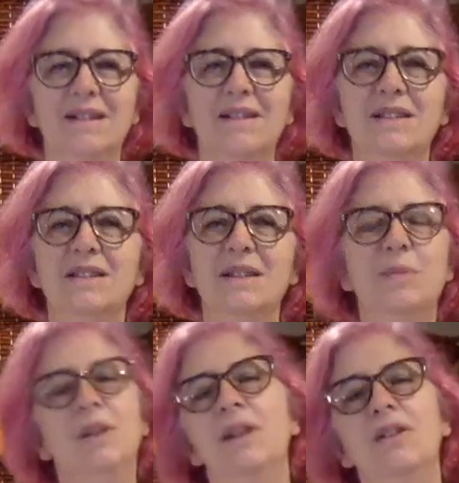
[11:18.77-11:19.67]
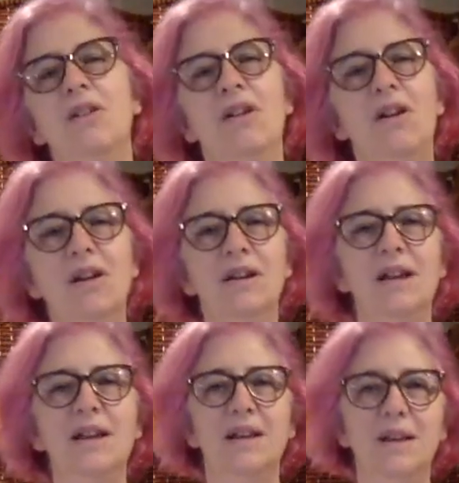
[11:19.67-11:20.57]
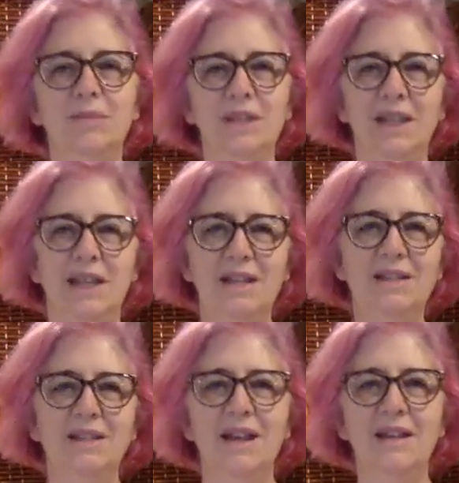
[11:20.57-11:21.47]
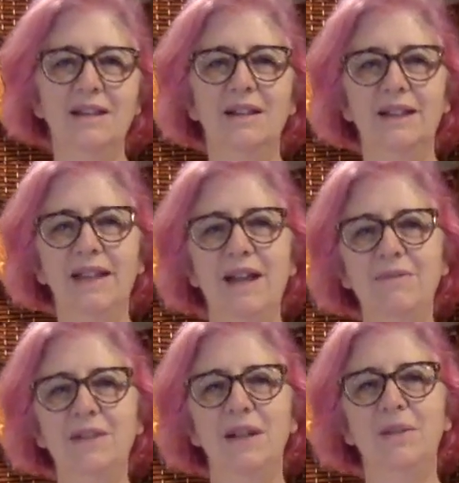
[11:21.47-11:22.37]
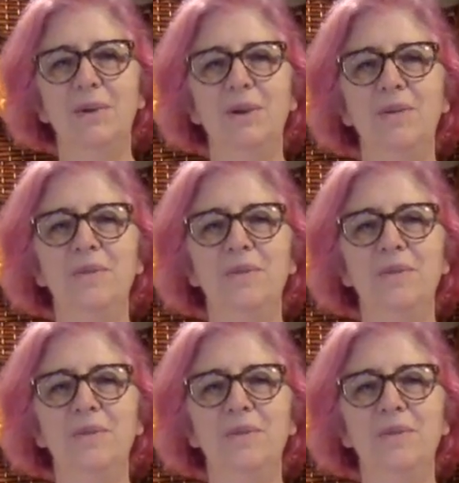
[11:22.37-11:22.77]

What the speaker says: to simulate our heart. Come to the inside of the left elbow